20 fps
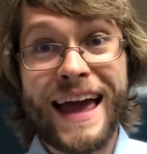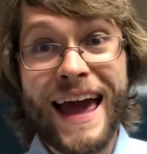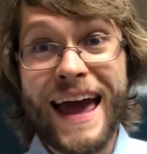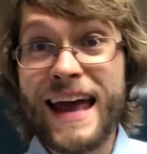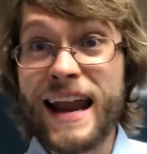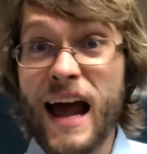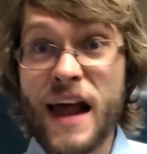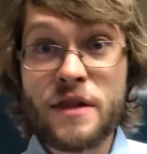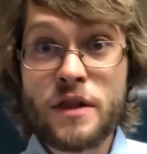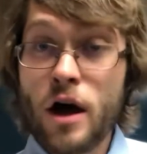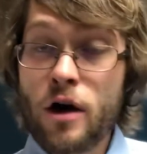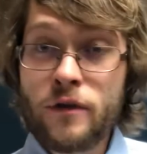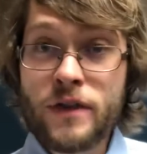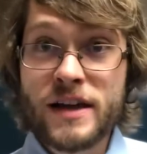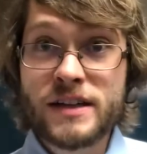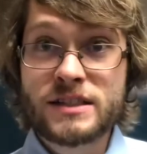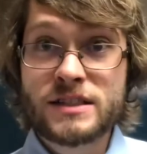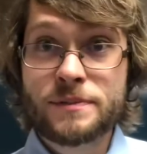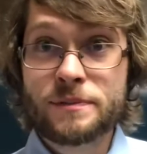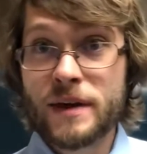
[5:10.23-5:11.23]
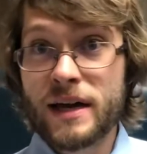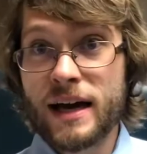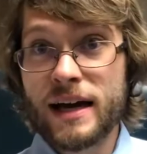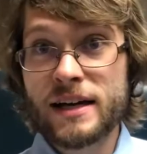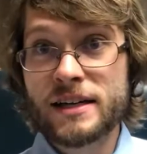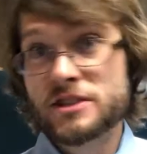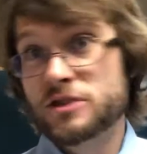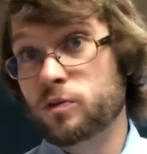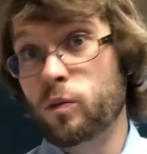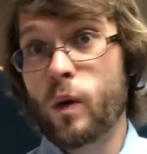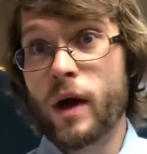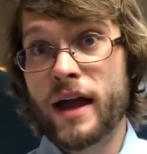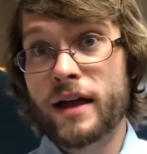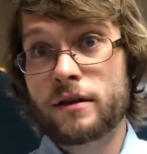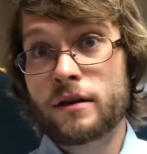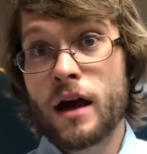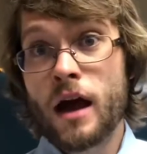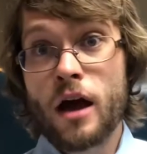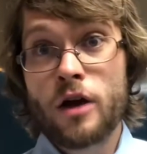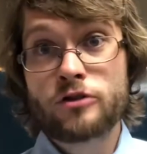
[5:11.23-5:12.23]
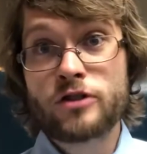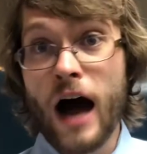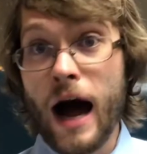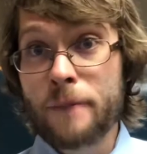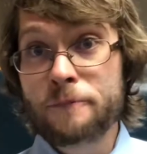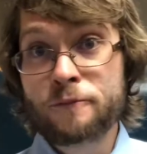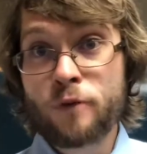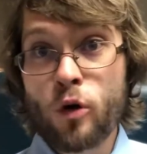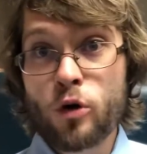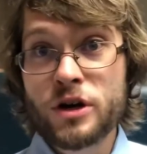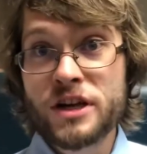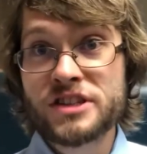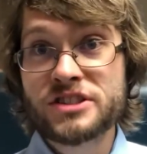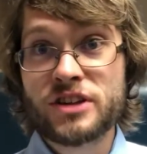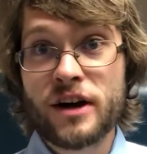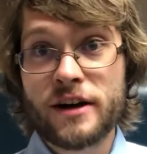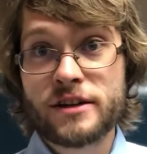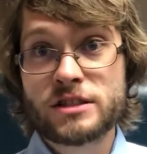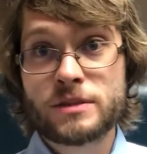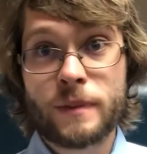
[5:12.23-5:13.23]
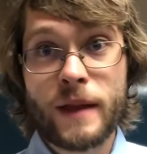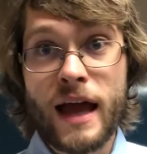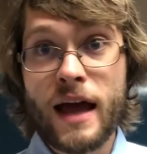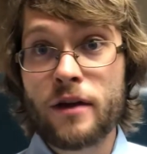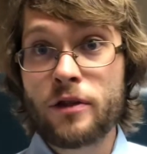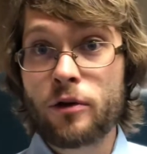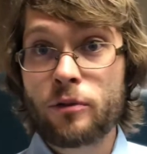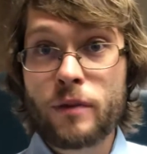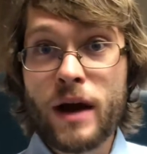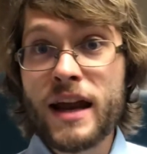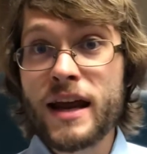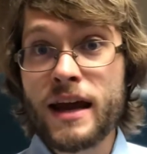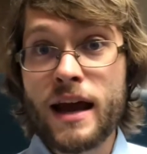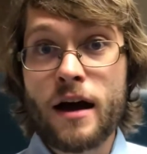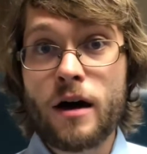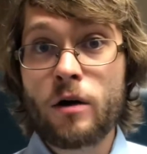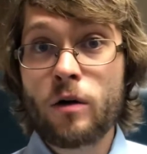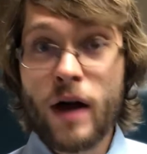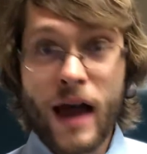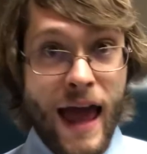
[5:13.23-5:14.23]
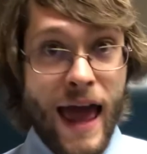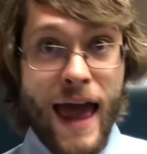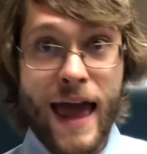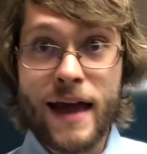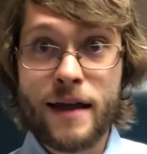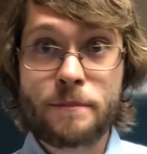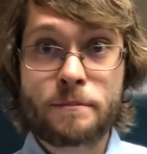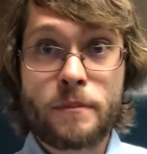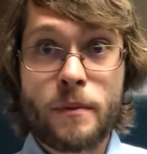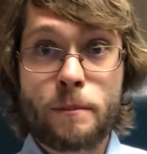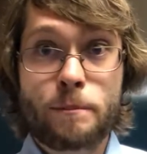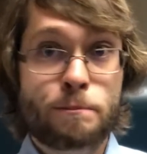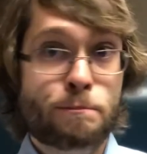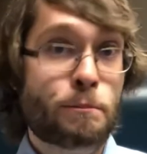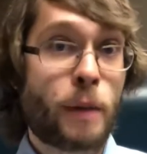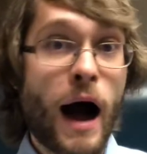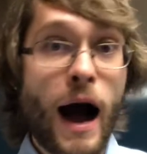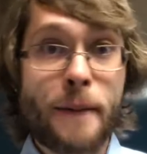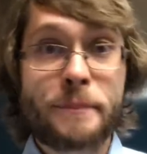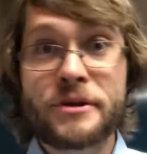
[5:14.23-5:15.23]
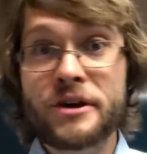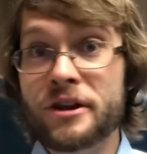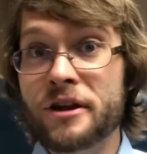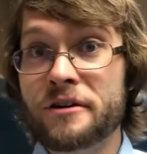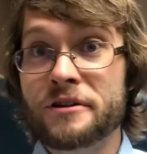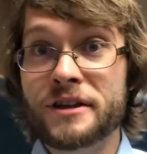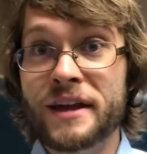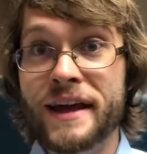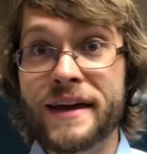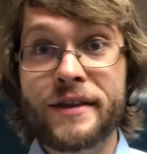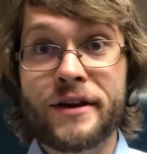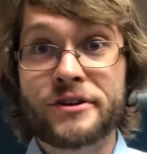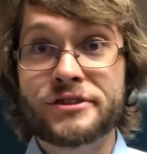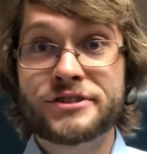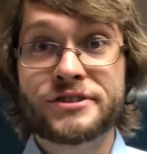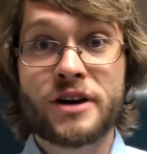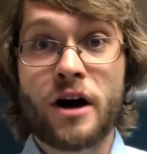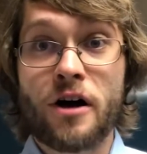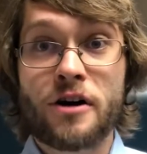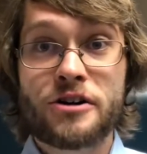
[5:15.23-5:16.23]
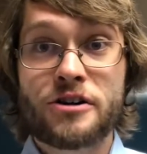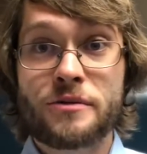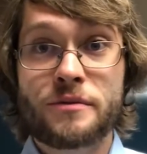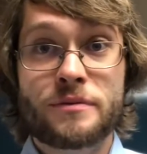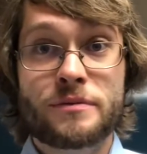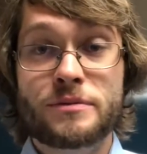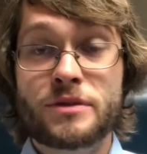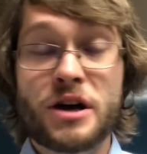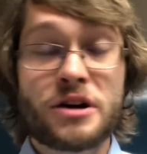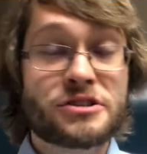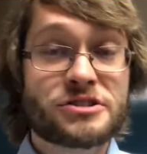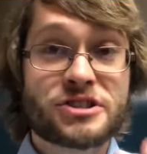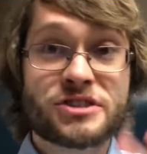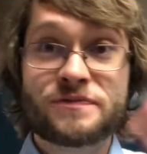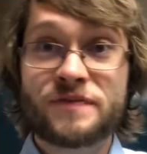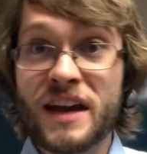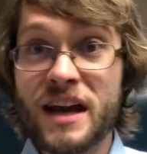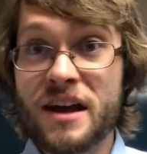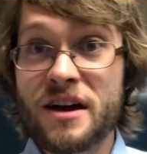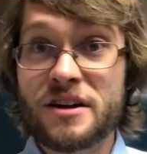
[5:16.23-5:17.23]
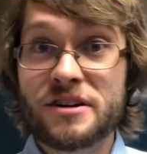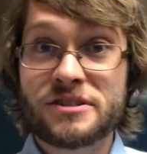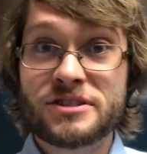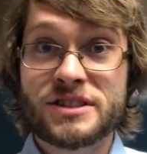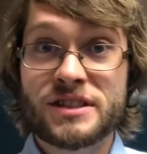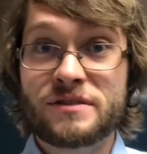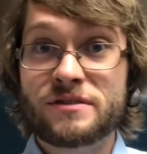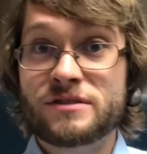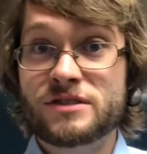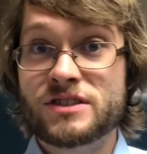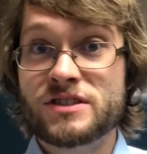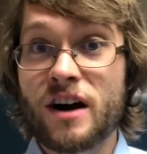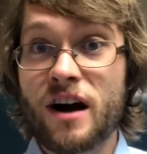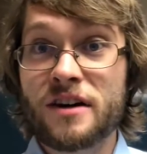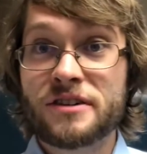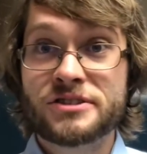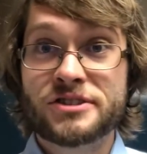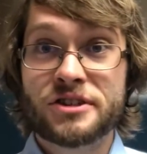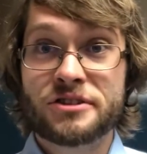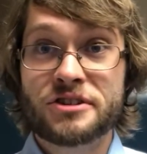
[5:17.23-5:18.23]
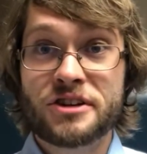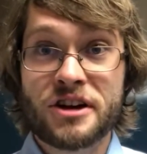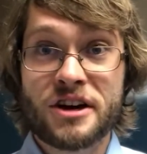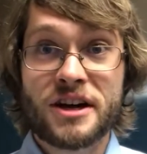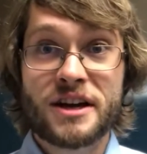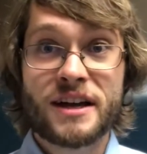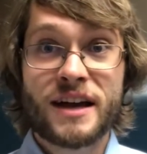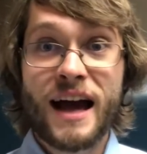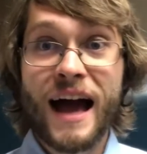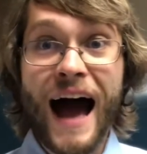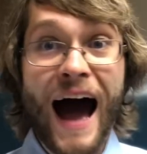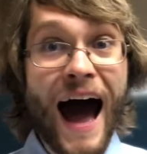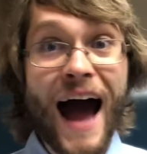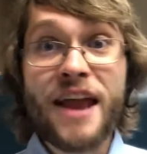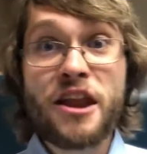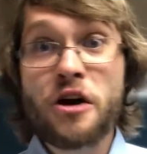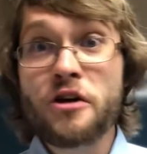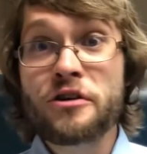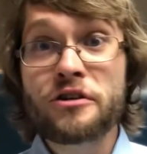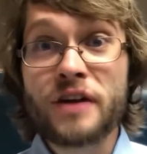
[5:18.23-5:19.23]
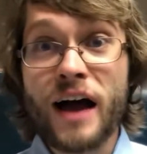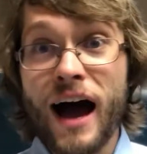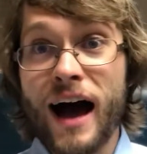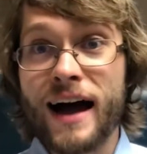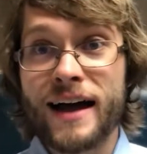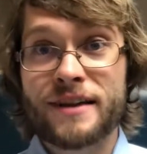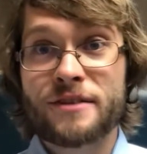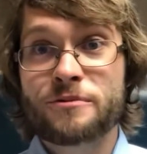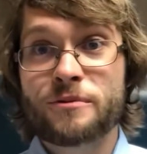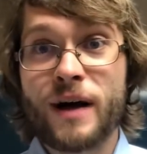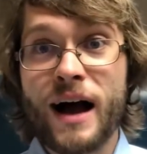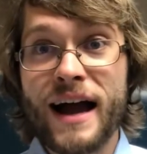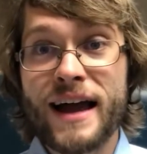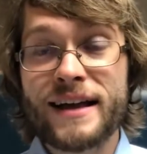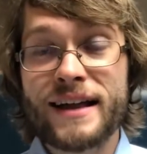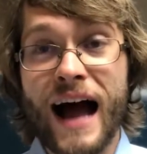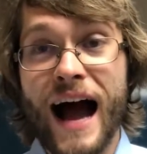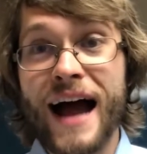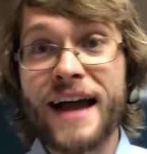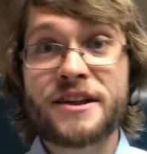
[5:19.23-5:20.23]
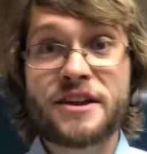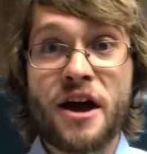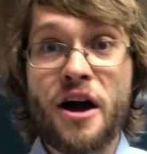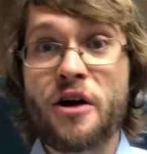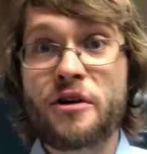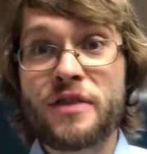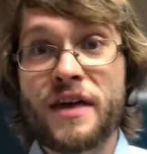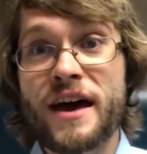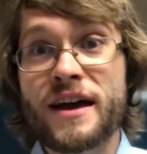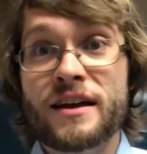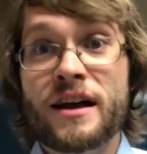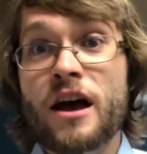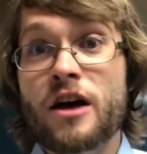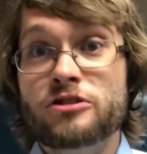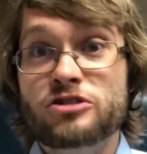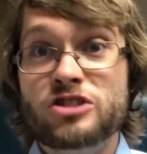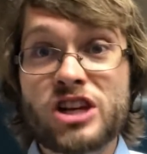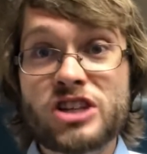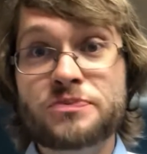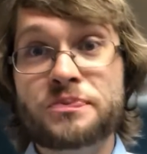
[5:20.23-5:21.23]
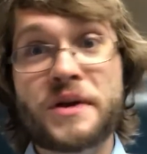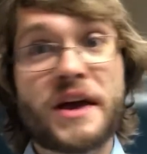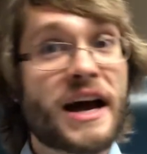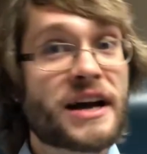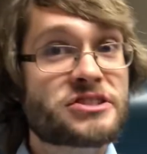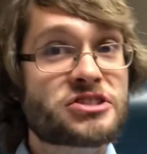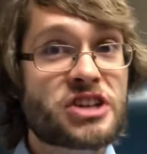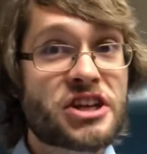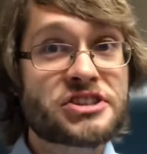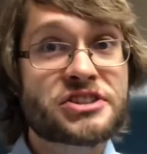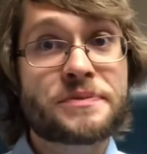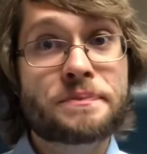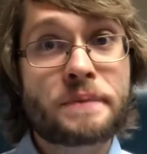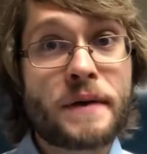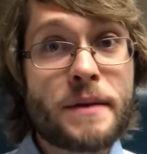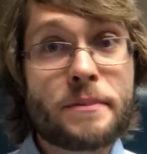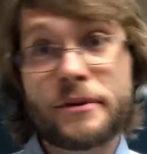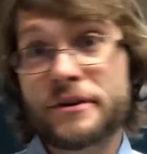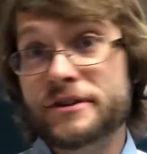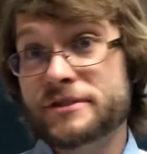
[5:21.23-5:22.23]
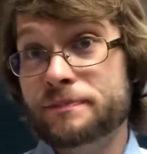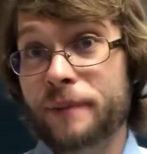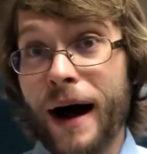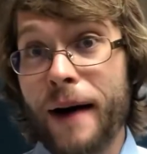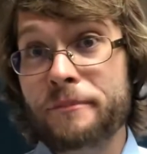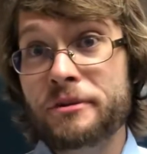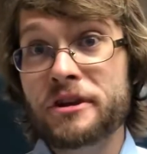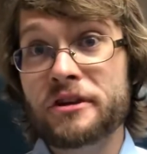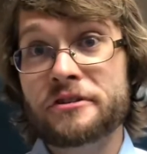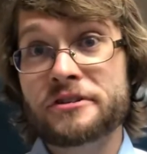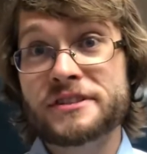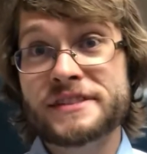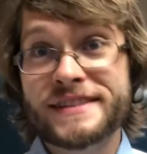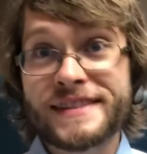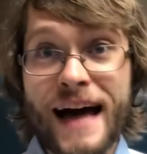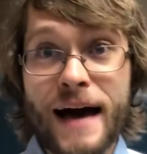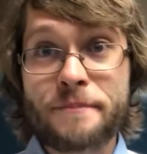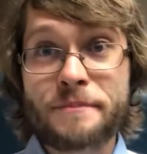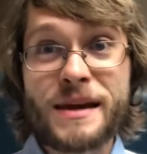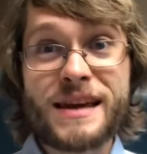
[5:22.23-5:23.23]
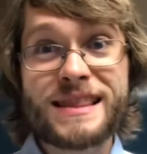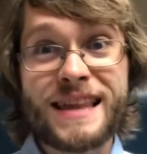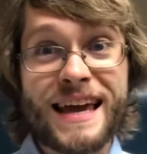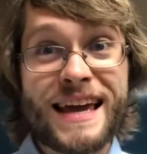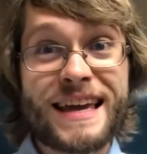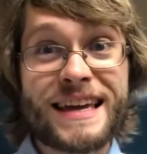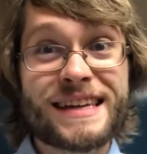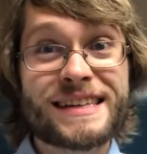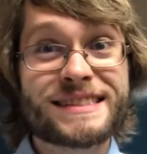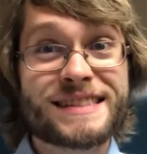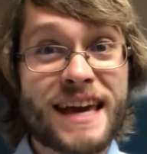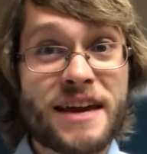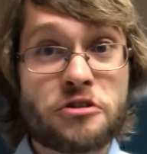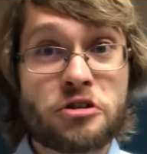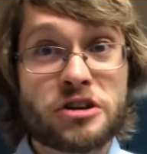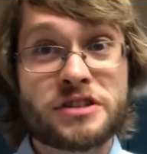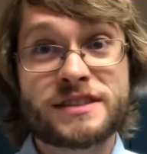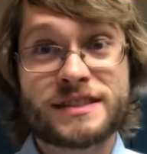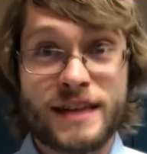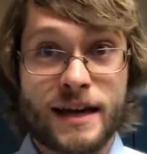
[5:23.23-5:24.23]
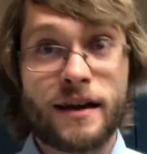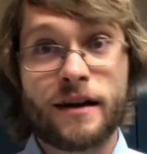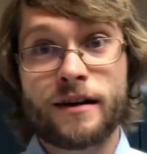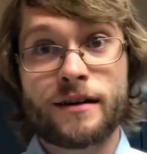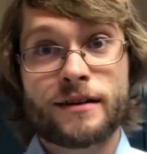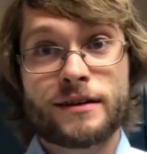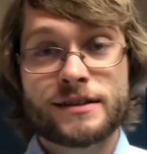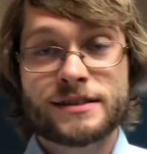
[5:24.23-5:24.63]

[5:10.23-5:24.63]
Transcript: And I know this because when top 40 songs play on the radio and popularly those argument those videos and songs are good, I know they're not, right? I know that just because Justin Bieber is popular does not mean that he is a good singer.